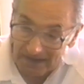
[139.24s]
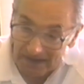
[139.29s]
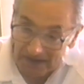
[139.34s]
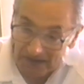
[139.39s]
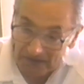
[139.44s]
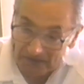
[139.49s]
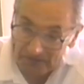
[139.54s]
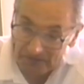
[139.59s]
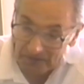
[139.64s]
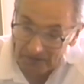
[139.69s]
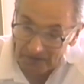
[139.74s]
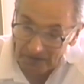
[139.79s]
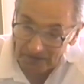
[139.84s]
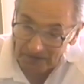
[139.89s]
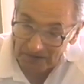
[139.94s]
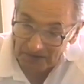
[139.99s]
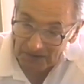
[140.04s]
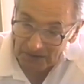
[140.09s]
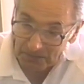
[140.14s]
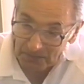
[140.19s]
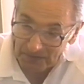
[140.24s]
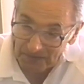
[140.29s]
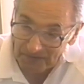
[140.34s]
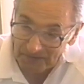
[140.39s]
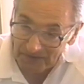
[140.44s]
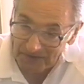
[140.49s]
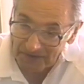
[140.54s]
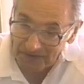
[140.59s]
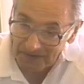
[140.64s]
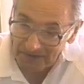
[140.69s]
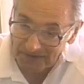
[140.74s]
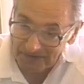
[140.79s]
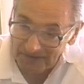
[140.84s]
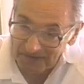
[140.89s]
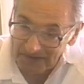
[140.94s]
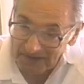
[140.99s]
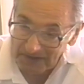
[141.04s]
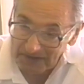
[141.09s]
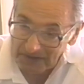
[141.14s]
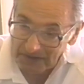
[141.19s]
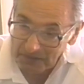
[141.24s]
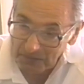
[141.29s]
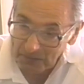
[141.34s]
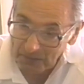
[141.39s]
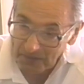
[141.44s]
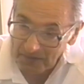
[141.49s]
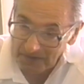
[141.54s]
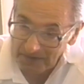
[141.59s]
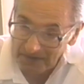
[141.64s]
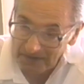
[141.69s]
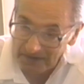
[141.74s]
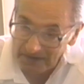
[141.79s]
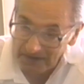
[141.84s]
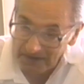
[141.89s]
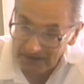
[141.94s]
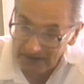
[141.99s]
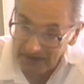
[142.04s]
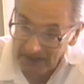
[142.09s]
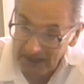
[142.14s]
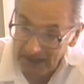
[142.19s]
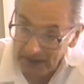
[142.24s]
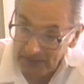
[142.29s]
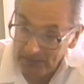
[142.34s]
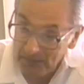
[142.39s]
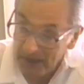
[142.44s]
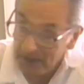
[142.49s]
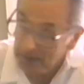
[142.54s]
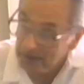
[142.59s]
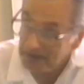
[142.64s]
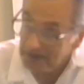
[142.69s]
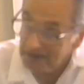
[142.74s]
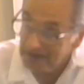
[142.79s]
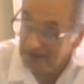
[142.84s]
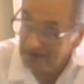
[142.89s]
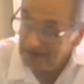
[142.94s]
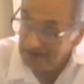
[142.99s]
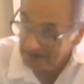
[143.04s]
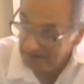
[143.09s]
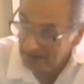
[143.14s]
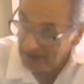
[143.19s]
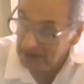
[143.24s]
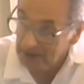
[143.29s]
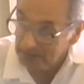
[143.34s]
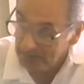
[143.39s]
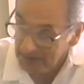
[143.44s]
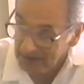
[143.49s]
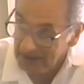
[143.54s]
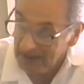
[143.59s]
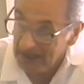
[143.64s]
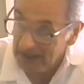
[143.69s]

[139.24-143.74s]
And for a good number of years, I worked on developing